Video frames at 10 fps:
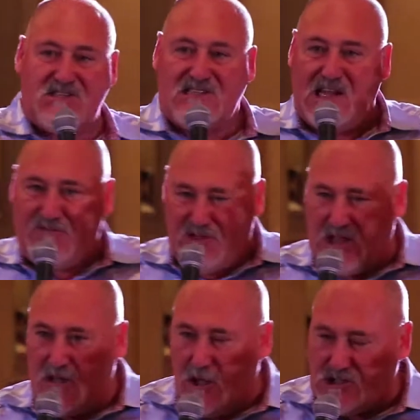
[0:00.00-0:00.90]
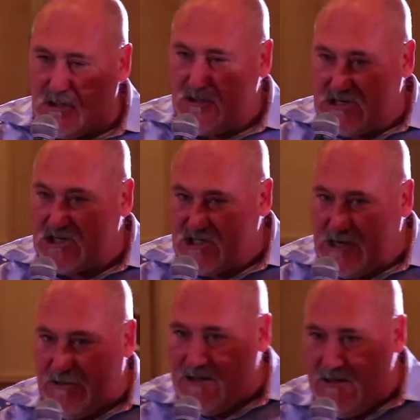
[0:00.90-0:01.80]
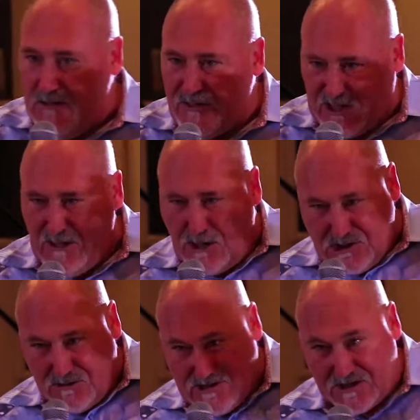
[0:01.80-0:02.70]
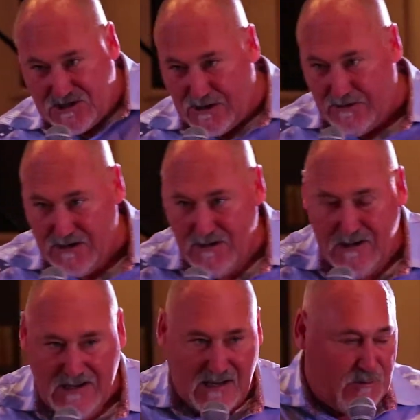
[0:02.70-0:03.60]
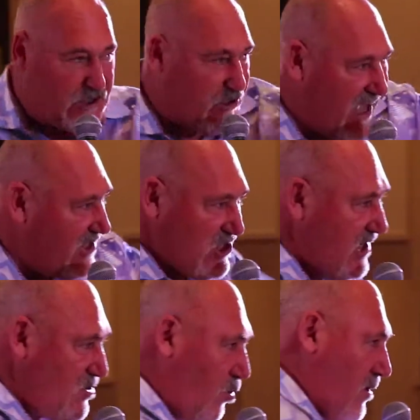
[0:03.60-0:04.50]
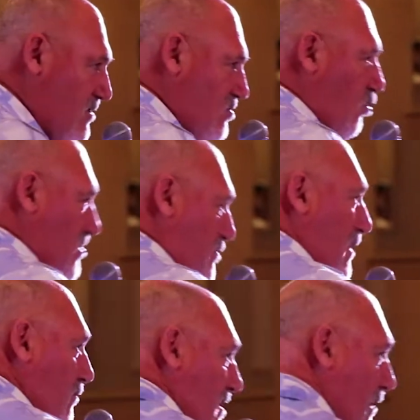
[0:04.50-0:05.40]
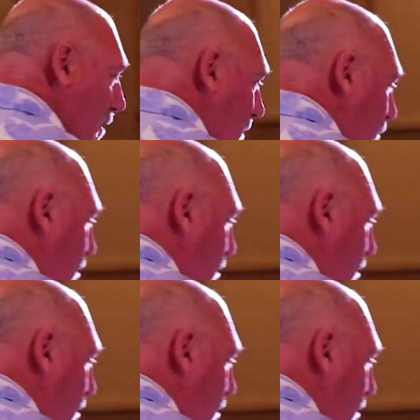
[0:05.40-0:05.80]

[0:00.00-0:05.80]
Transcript: this is out of a theological dictionary. Theological dictionary. In other words, you can't change words. Words mean what they mean.